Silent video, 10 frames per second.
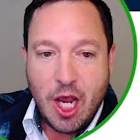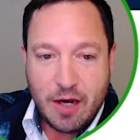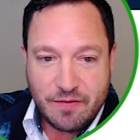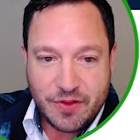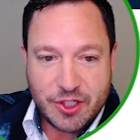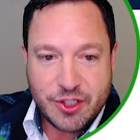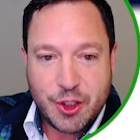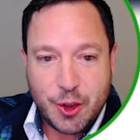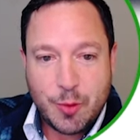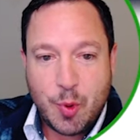of their
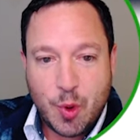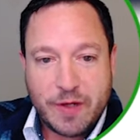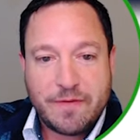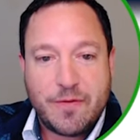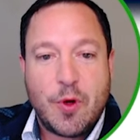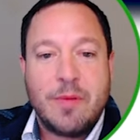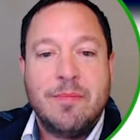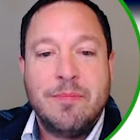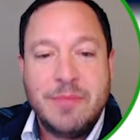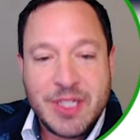2.4
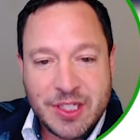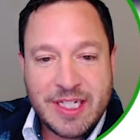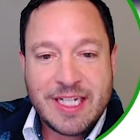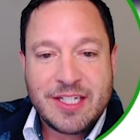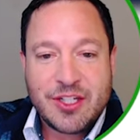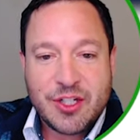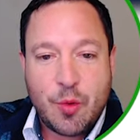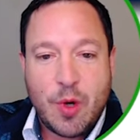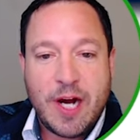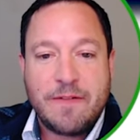million
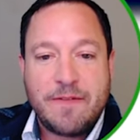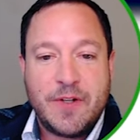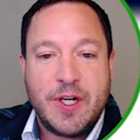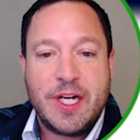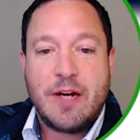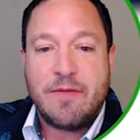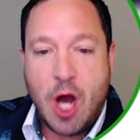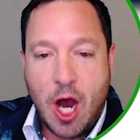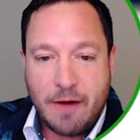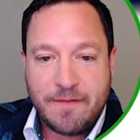square foot of
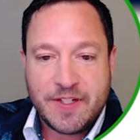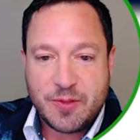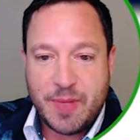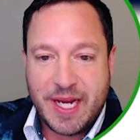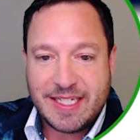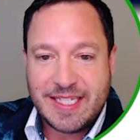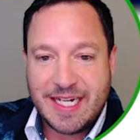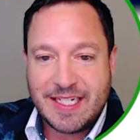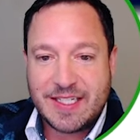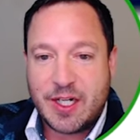office space
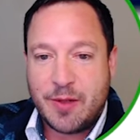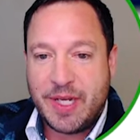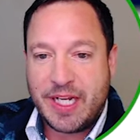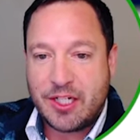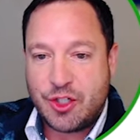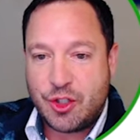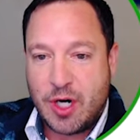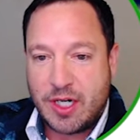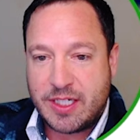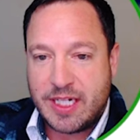that is going to be
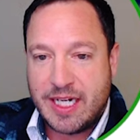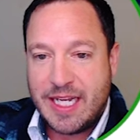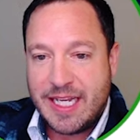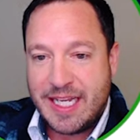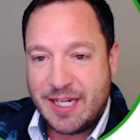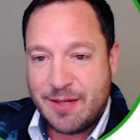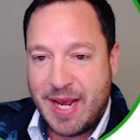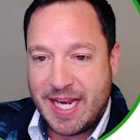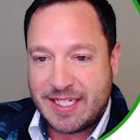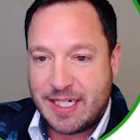constructed in
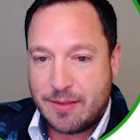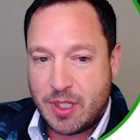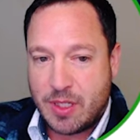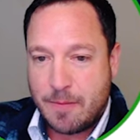mass timber.